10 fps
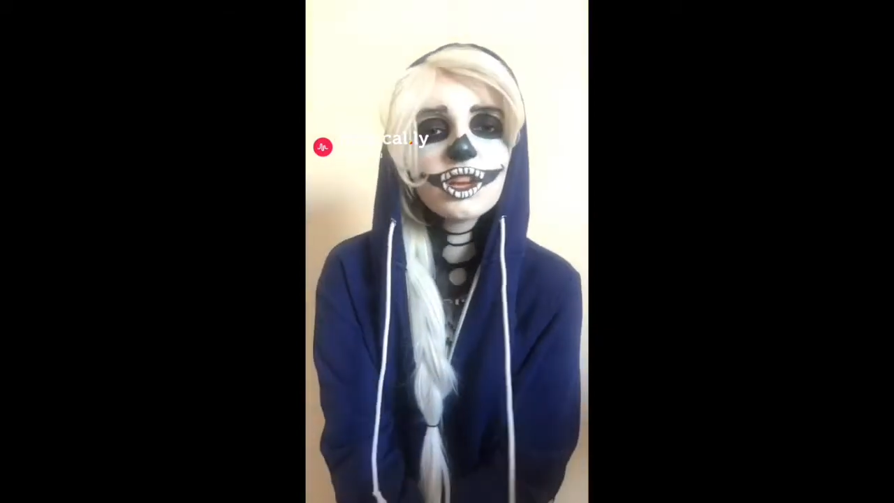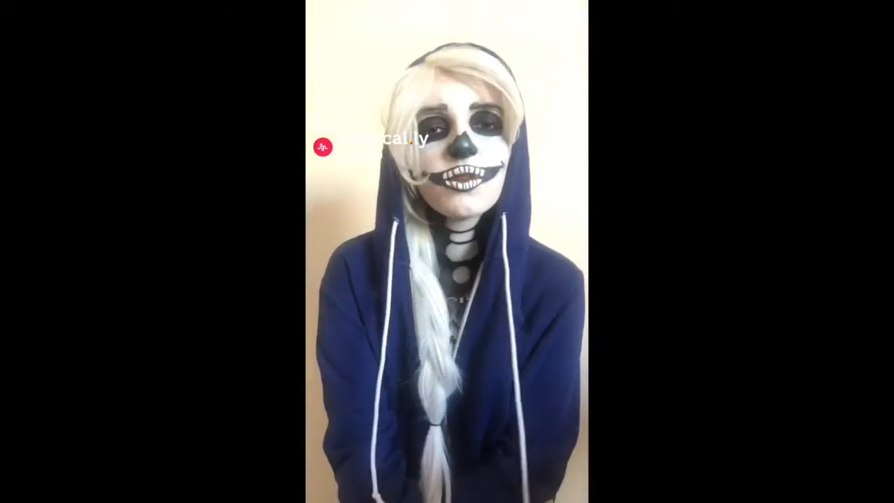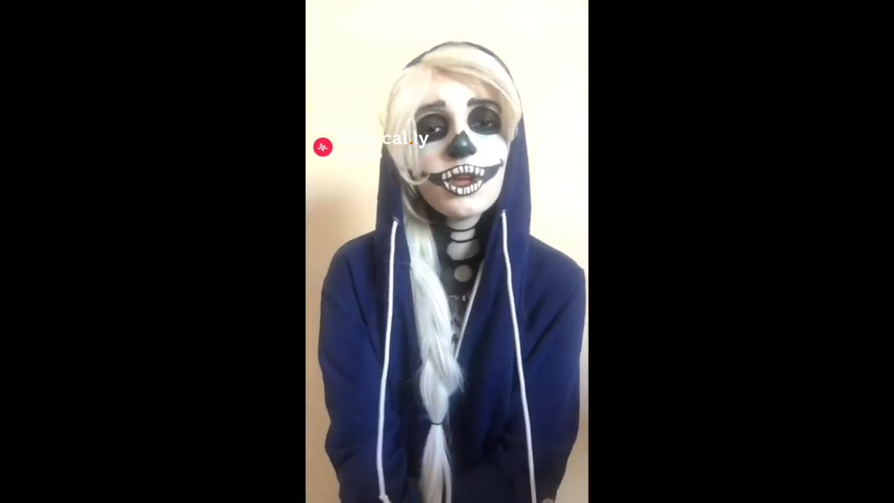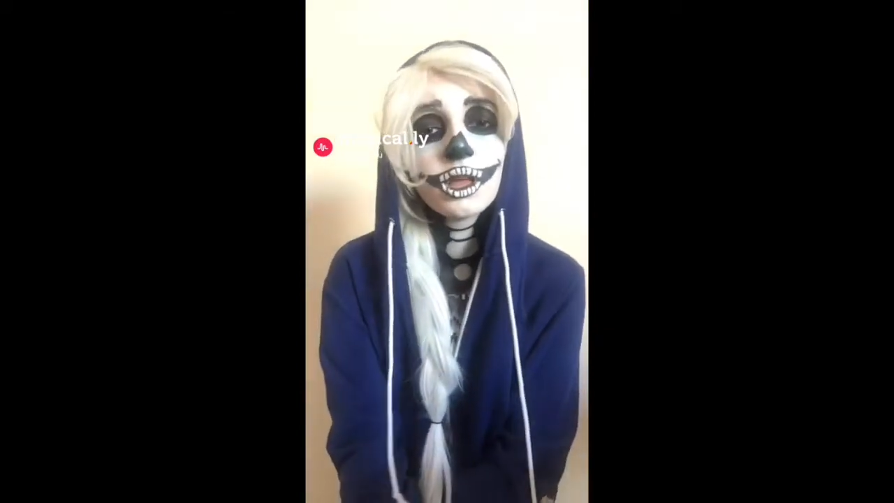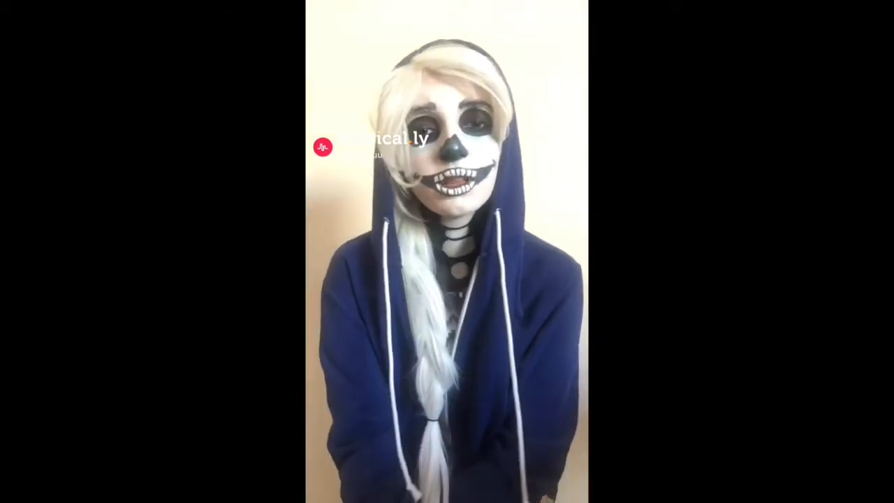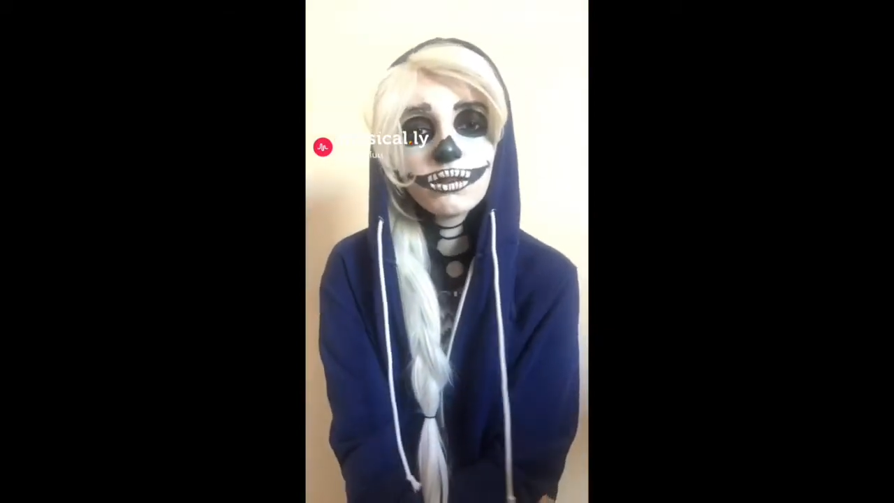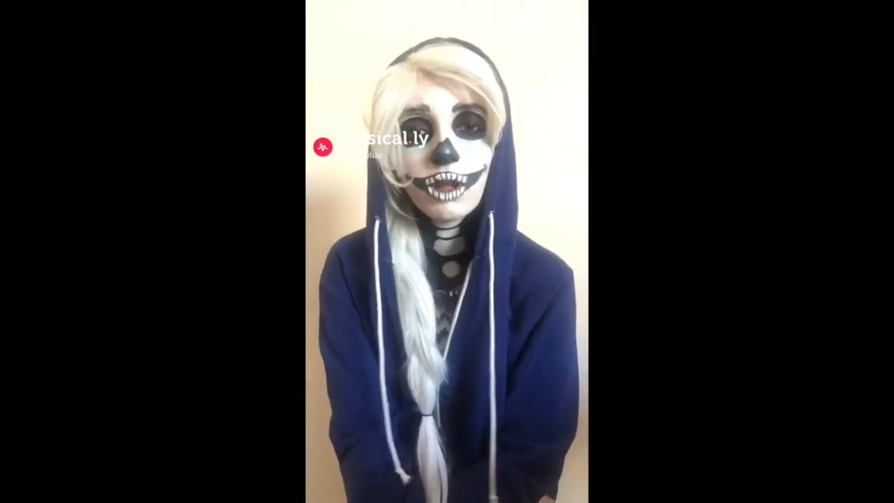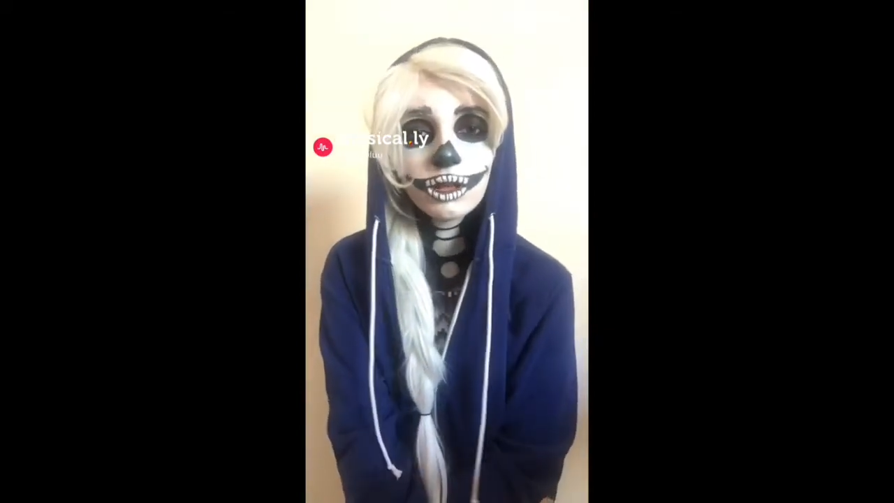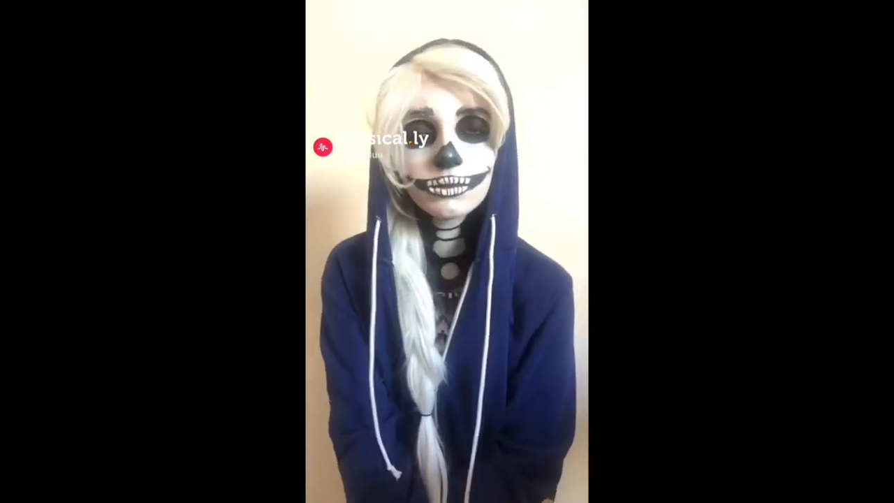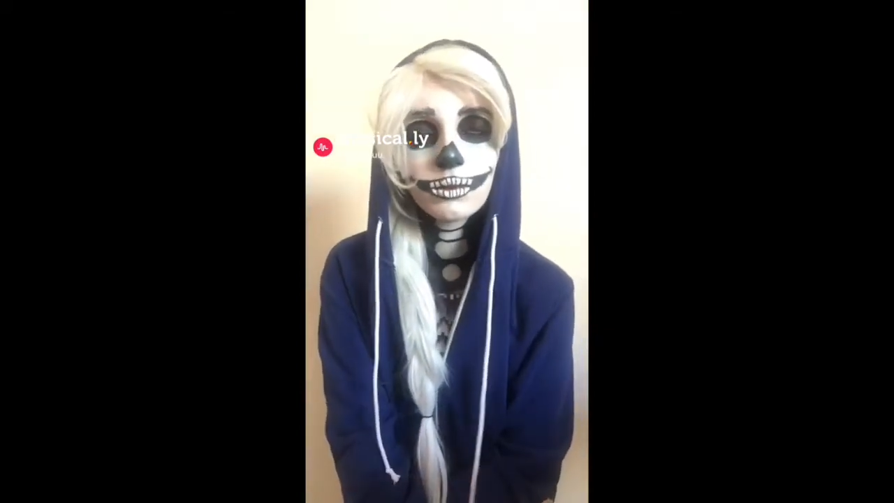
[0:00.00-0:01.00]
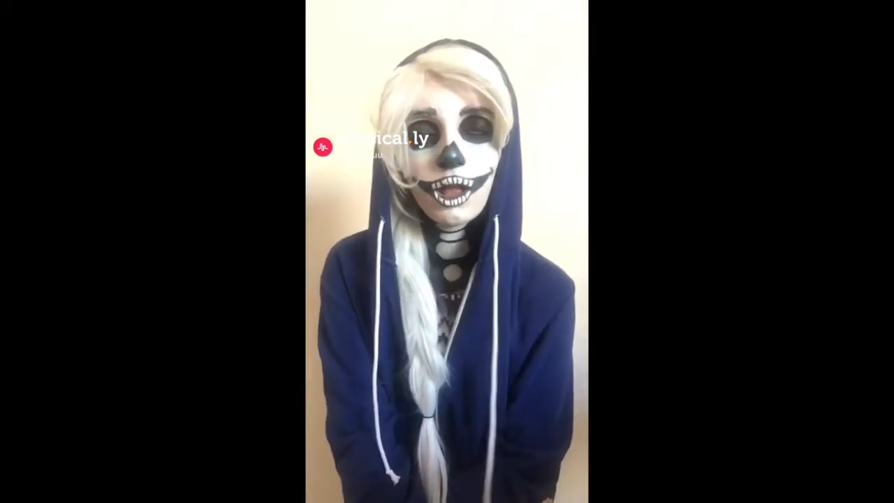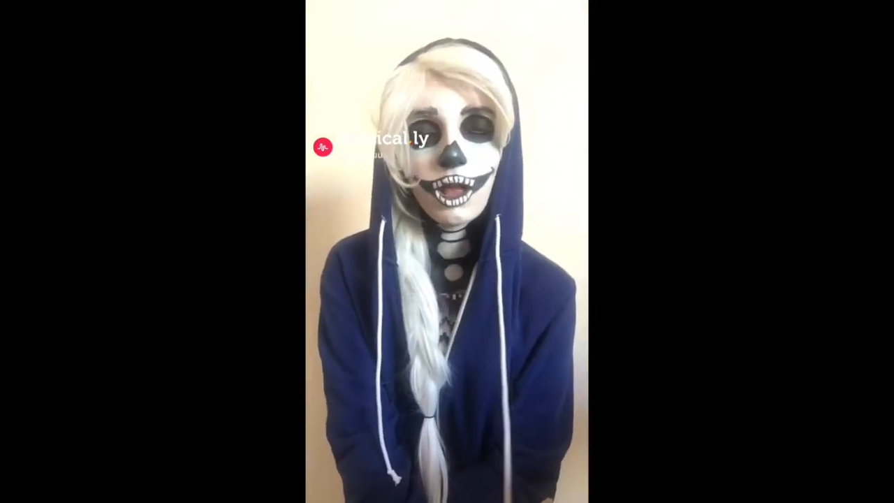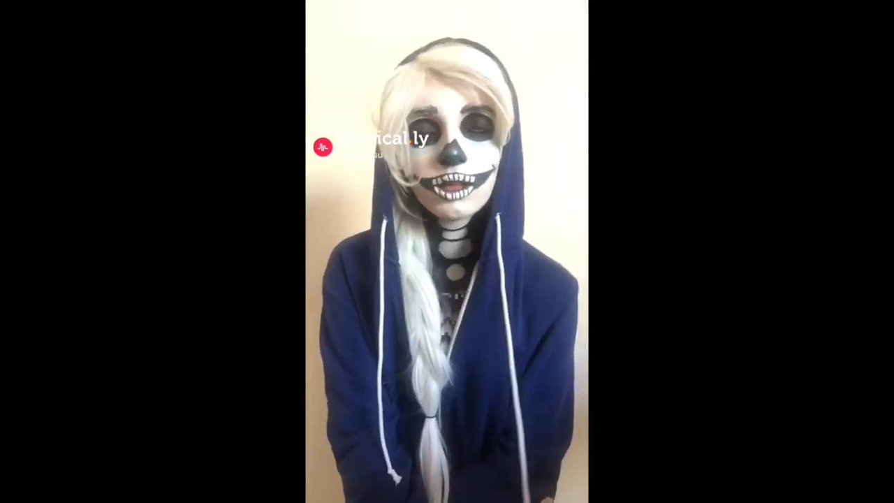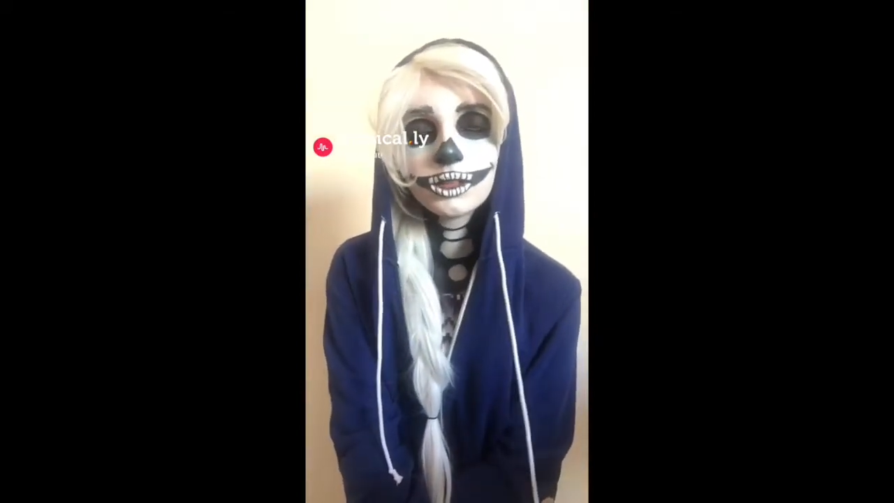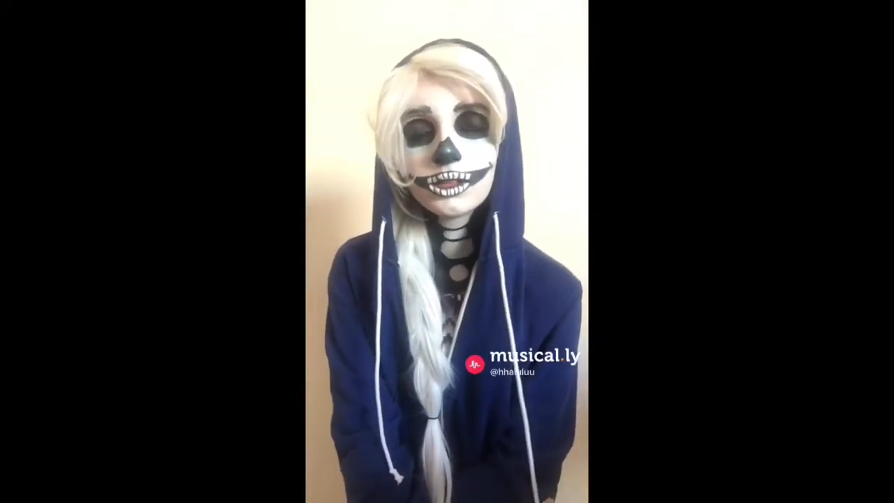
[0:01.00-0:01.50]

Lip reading: you even when you're blind?